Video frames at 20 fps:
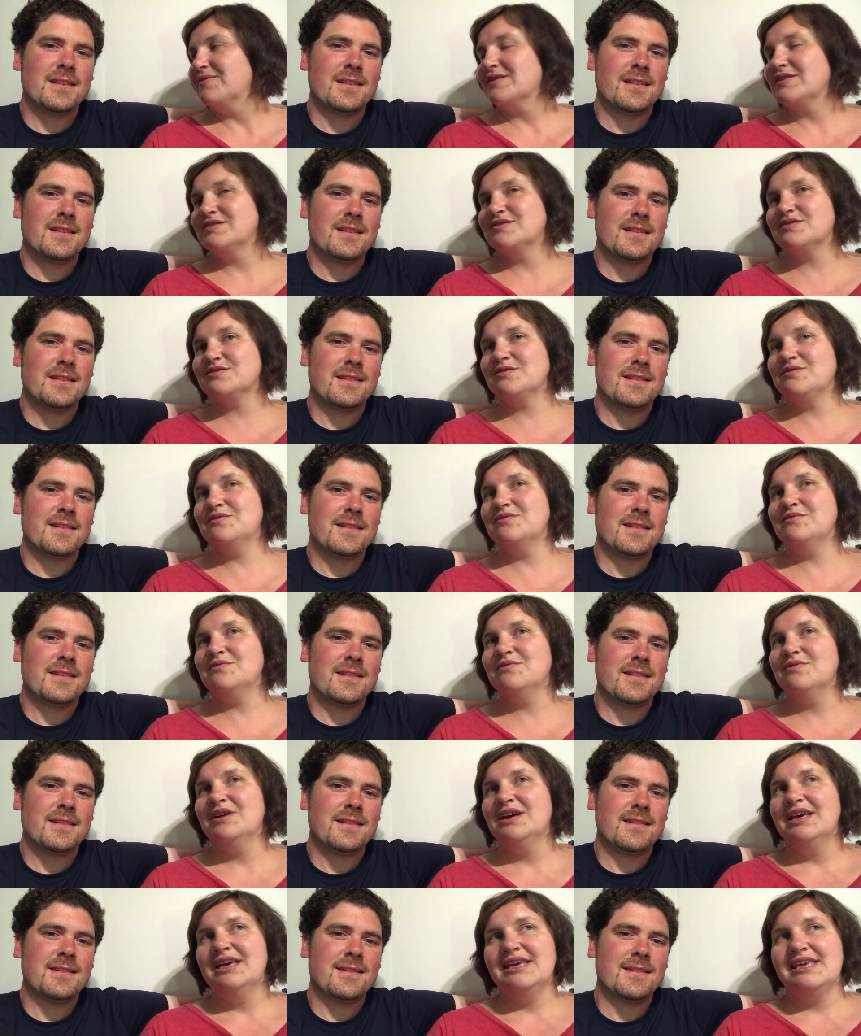Speaker 1: so you
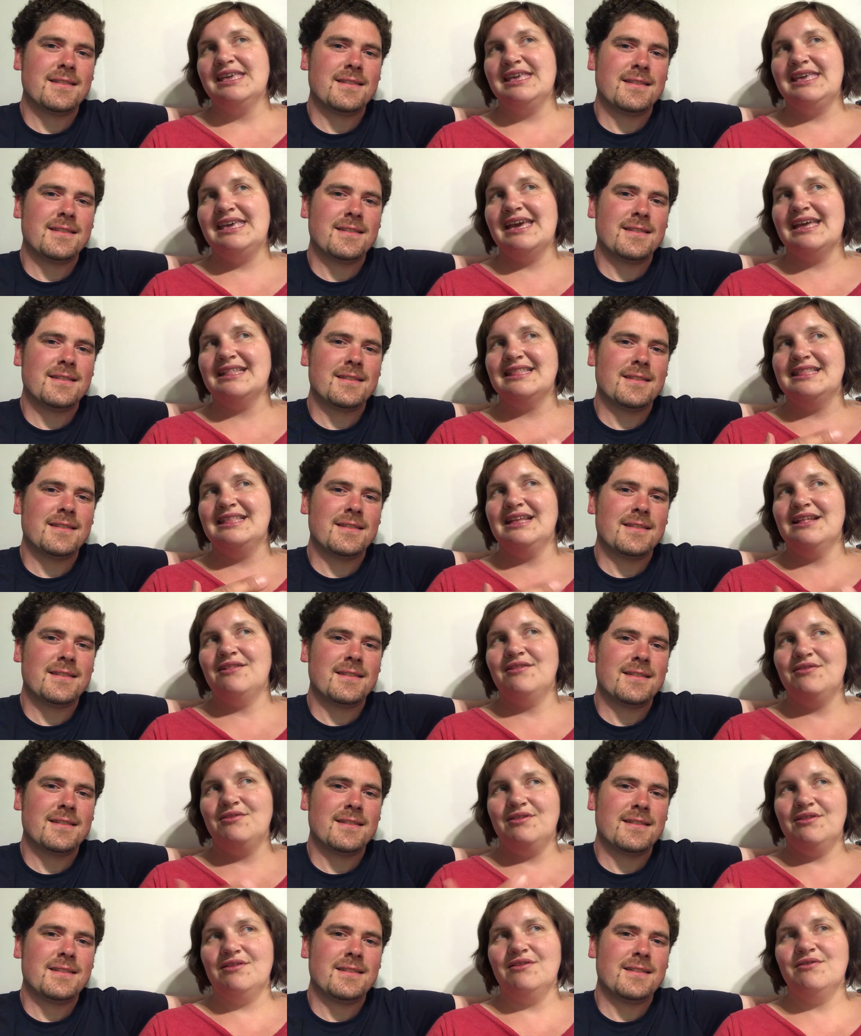get
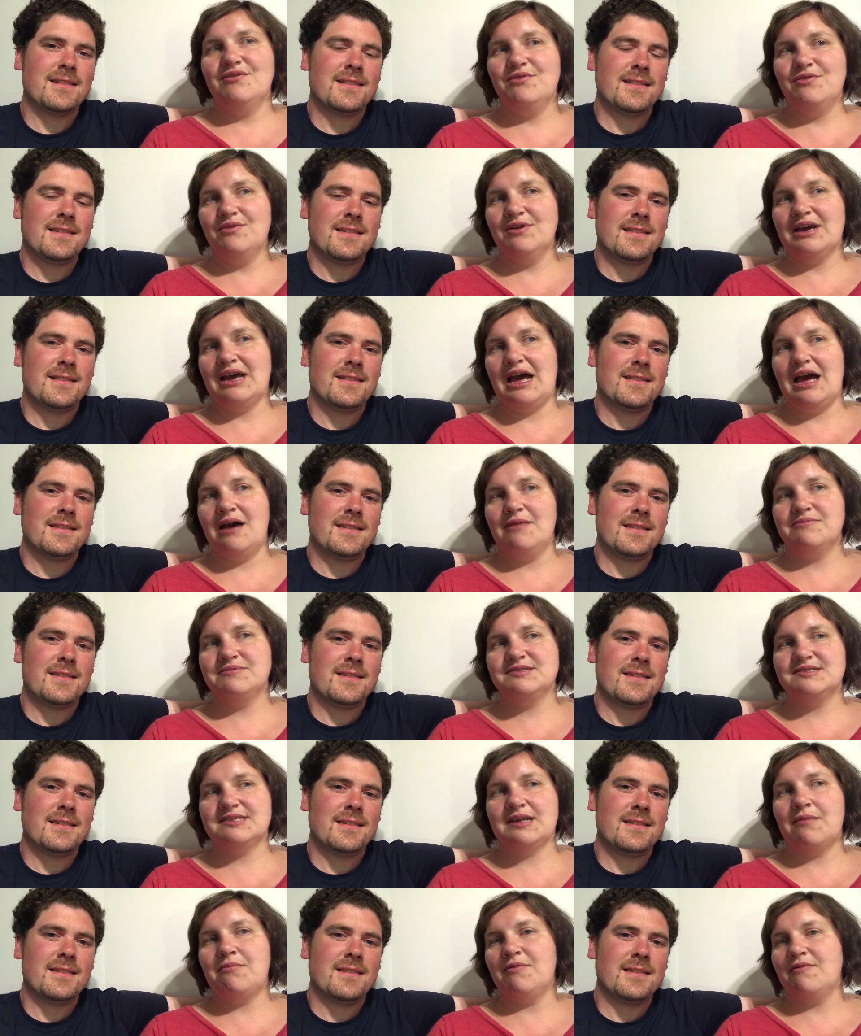the hookups,
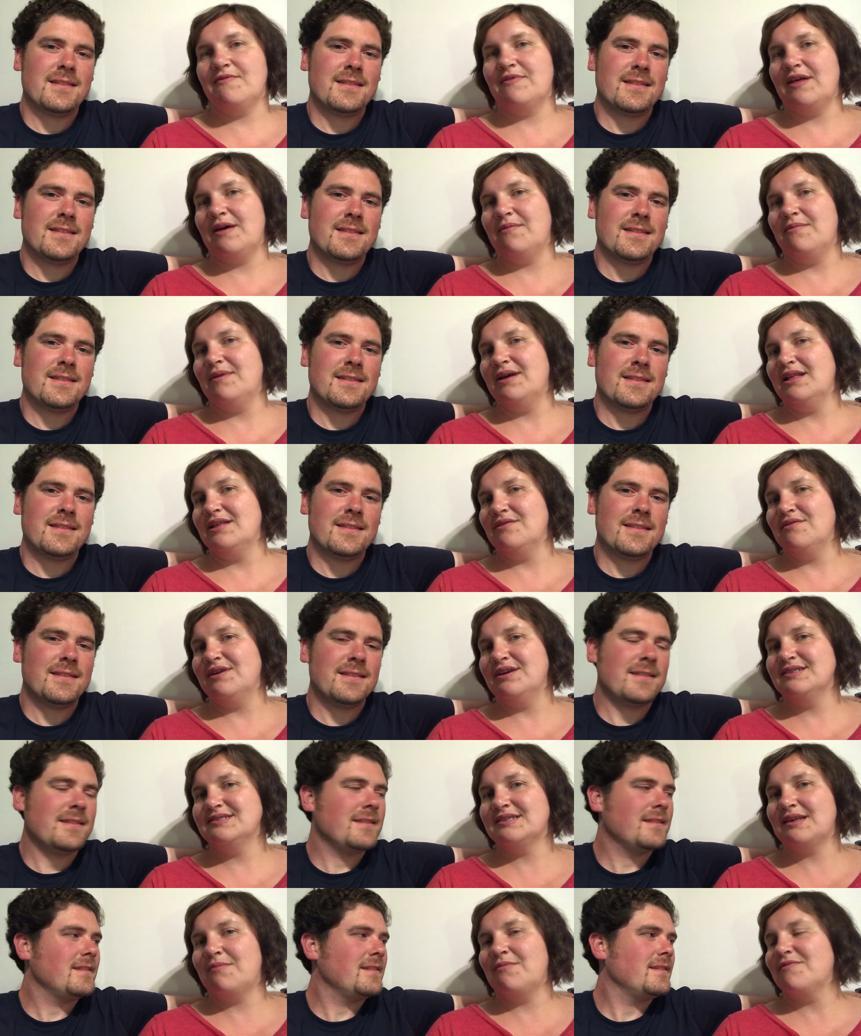some of them anyway,
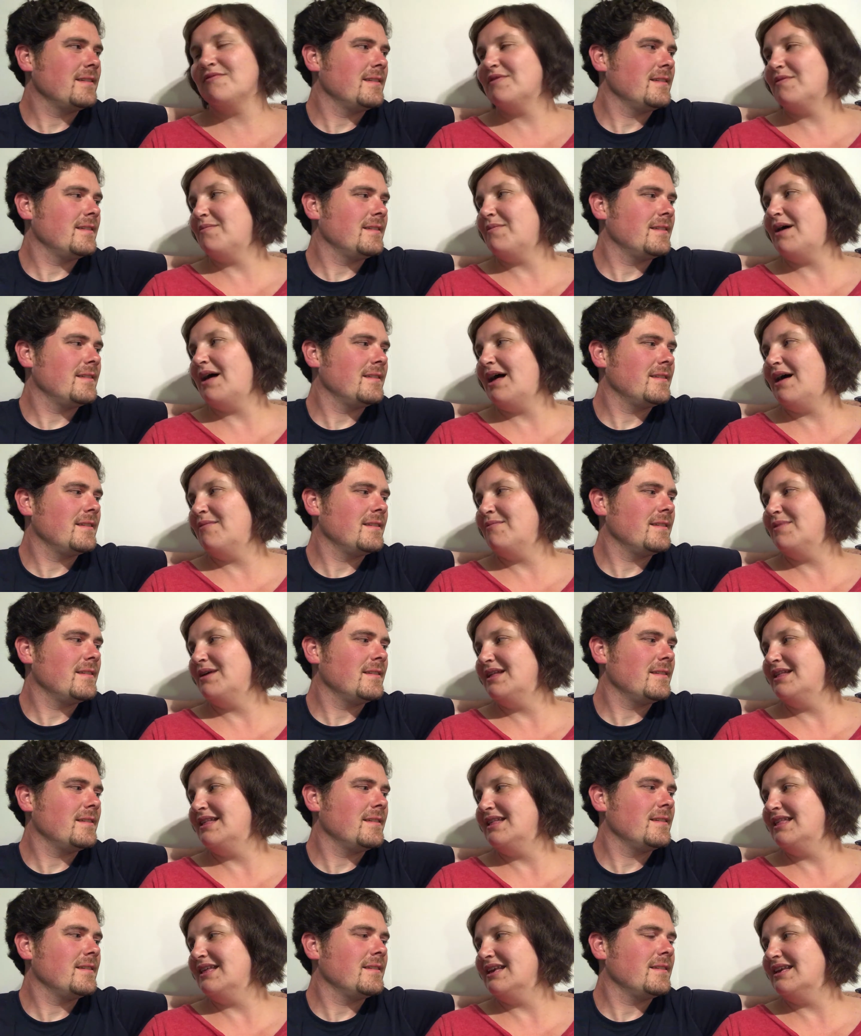some of the
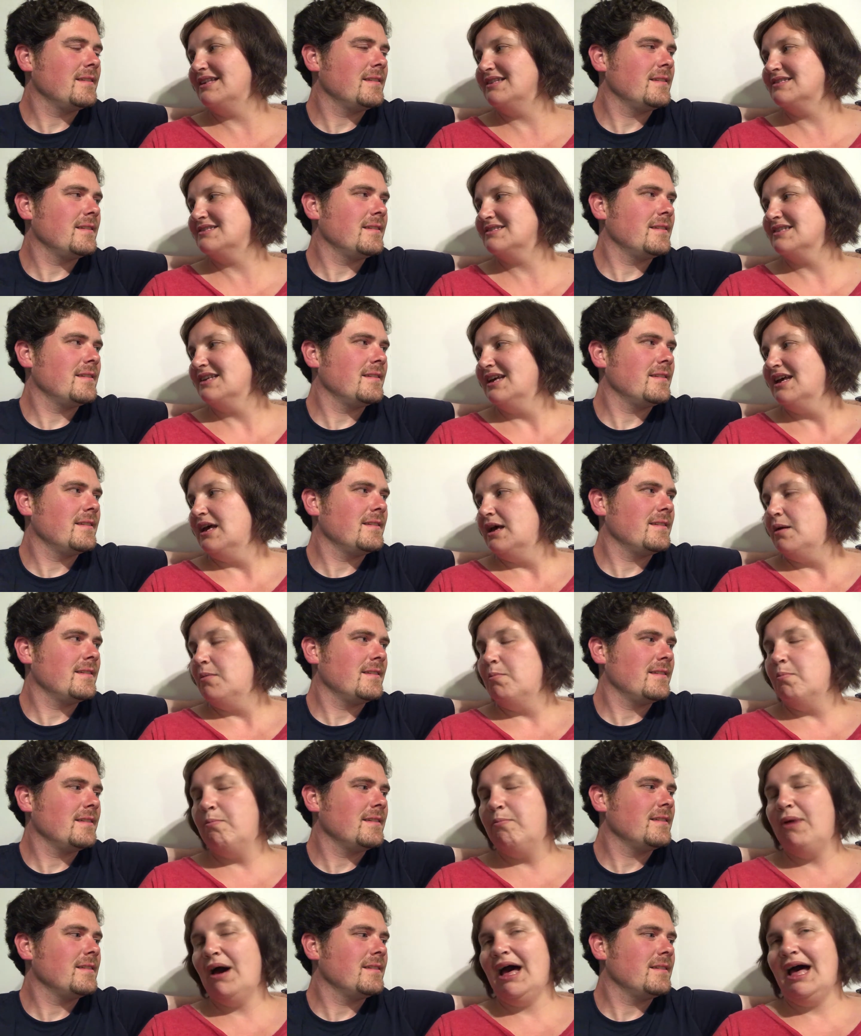amenities,
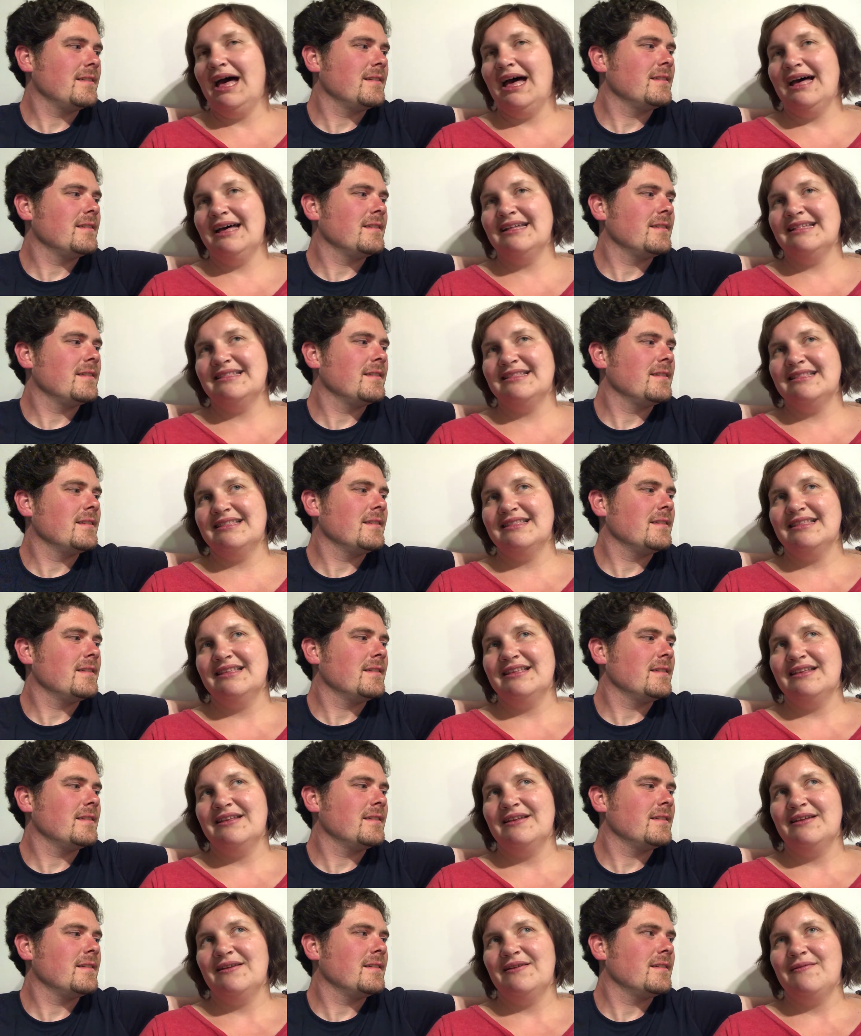but
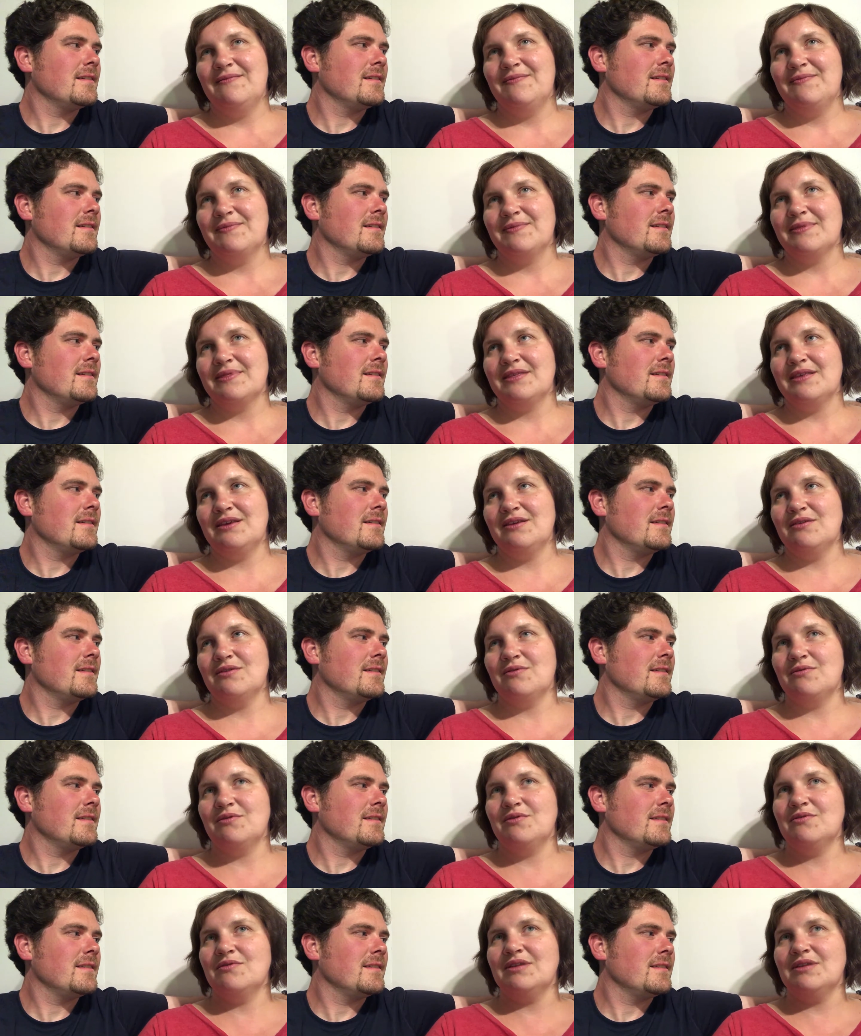you know, you